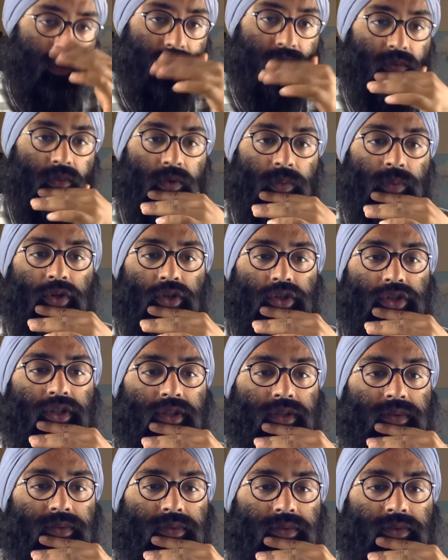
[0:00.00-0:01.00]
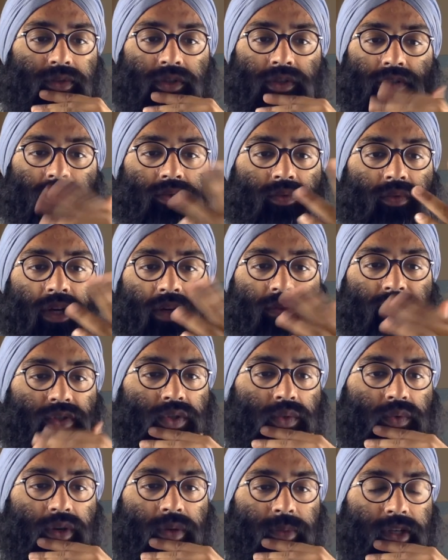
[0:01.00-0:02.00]
we'll push it to whatever
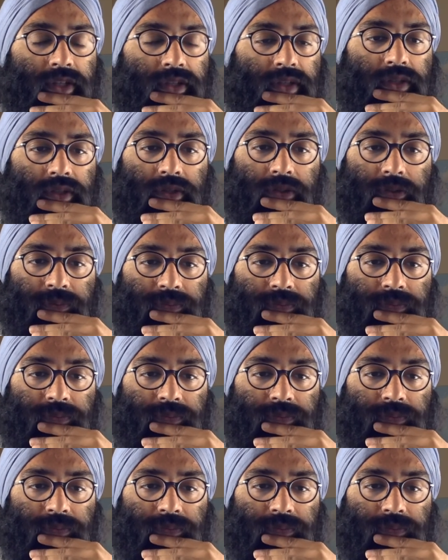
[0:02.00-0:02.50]
square makes sense.